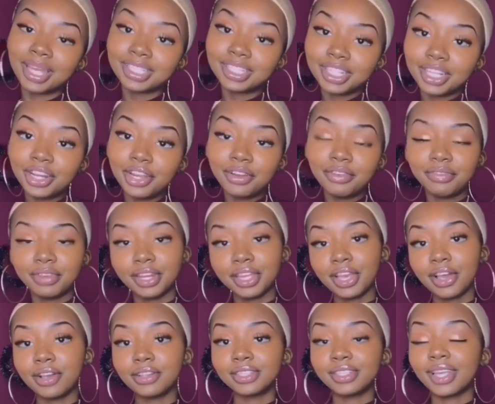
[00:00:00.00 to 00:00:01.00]
to another
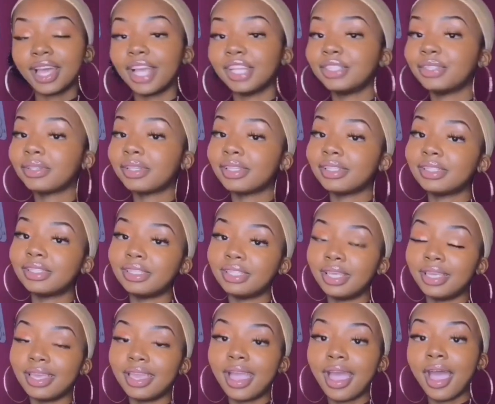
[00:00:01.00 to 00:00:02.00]
video. So as you can
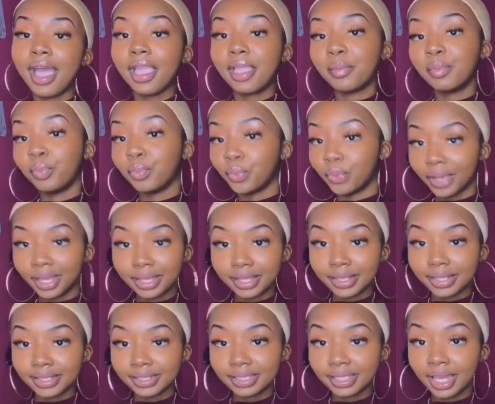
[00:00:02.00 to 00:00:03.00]
see, I am
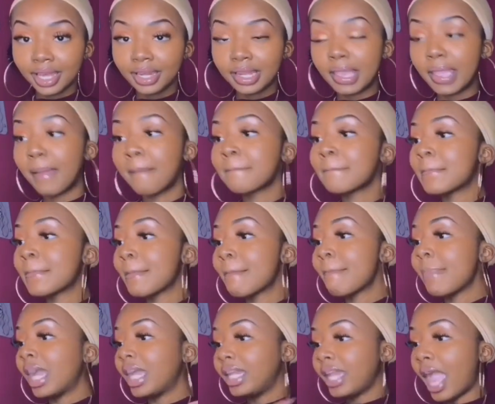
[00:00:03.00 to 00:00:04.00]
wigless, honey.
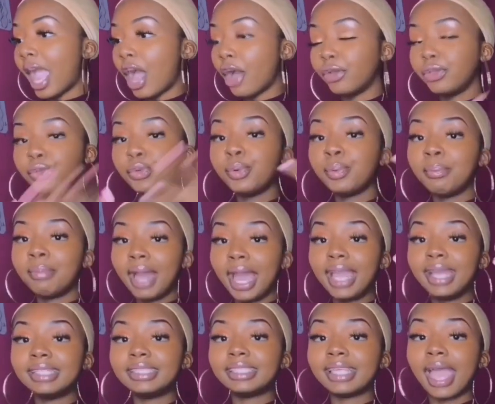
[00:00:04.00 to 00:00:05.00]
Now you
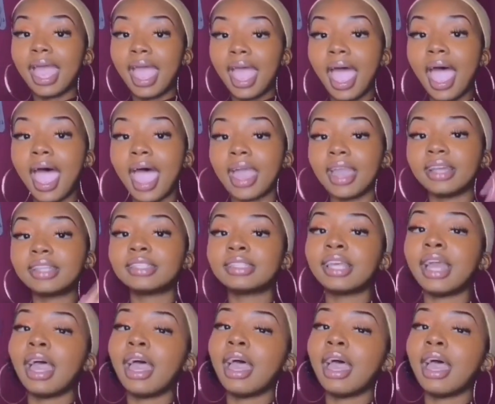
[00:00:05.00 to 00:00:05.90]
might ask,